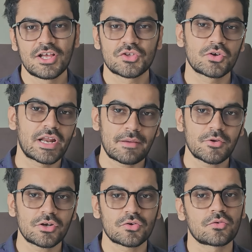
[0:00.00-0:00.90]
So grab
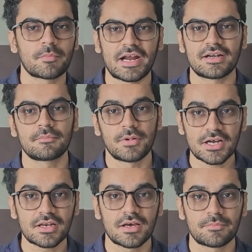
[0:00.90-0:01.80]
your notepad,
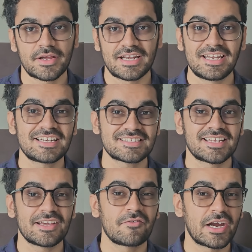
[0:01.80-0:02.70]
buckle up and let's
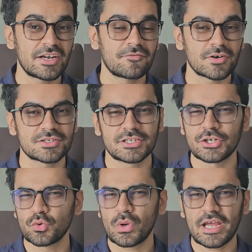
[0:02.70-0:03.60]
dive headfirst
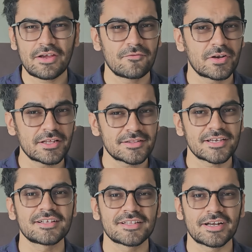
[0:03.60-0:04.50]
into
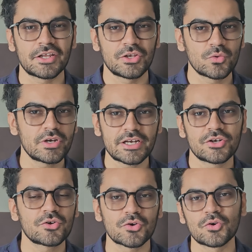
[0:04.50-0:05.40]
everything that you need
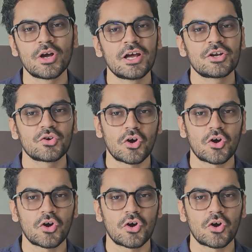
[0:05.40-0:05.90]
to know to